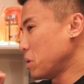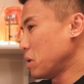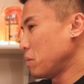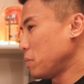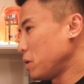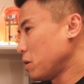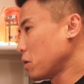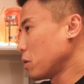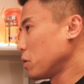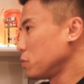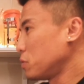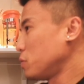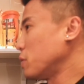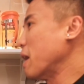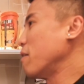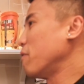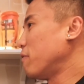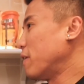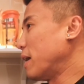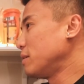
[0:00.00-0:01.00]
maybe close
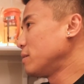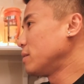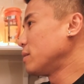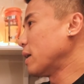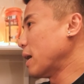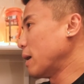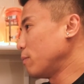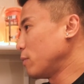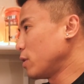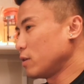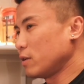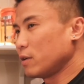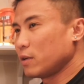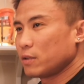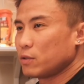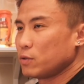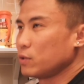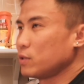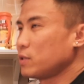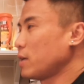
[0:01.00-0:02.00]
to advanced, I'm not
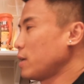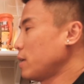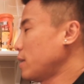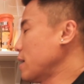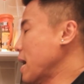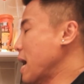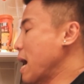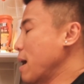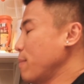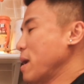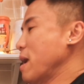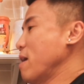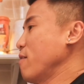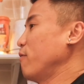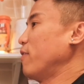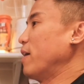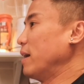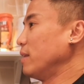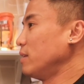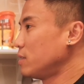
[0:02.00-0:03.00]
there to say that I'm
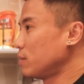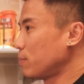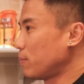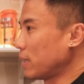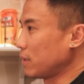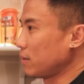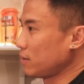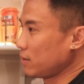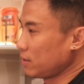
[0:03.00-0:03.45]
advanced, but